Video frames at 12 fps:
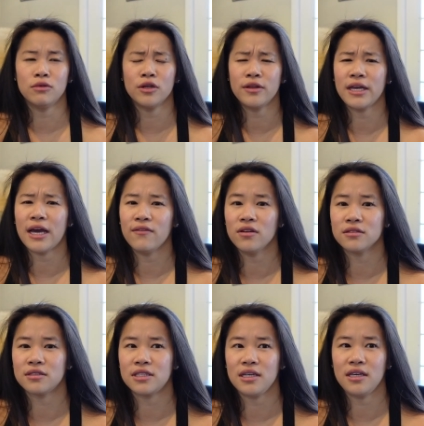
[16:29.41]
Will they ever
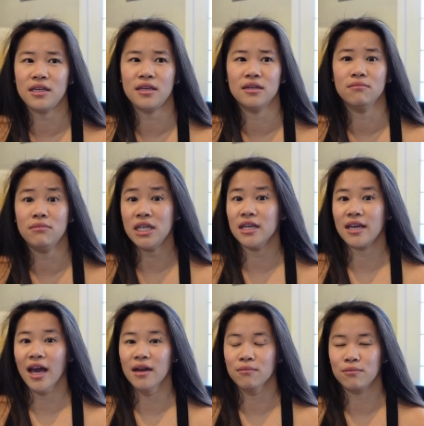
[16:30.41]
see me
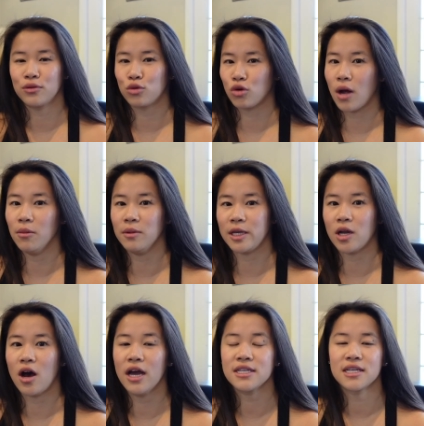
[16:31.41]
again? Probably
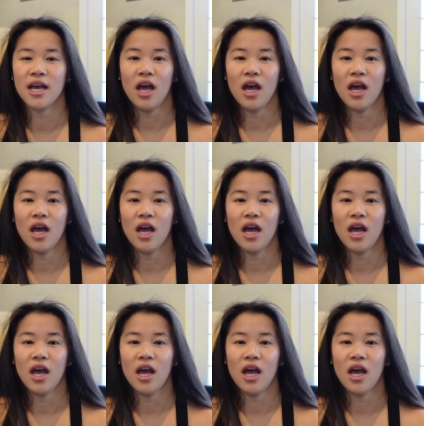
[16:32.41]
not.